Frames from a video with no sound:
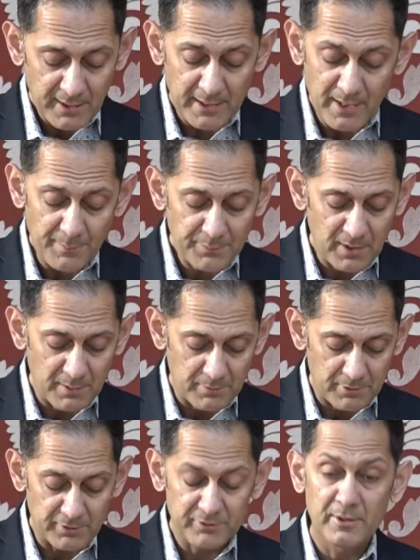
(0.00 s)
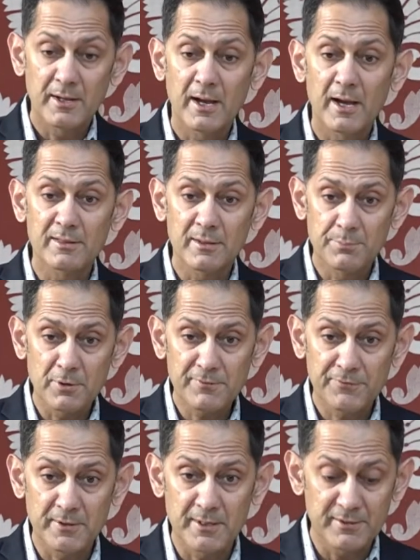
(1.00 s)
and upcomers at the
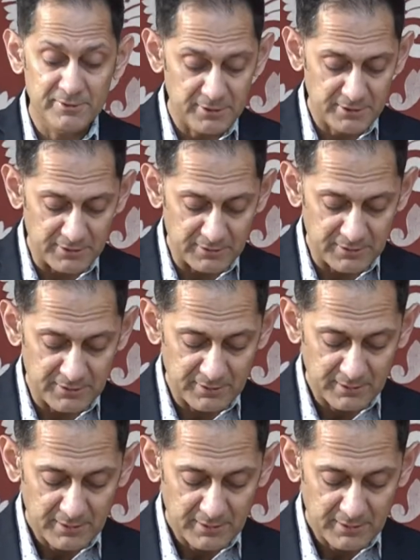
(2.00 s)
Brookfield Institute.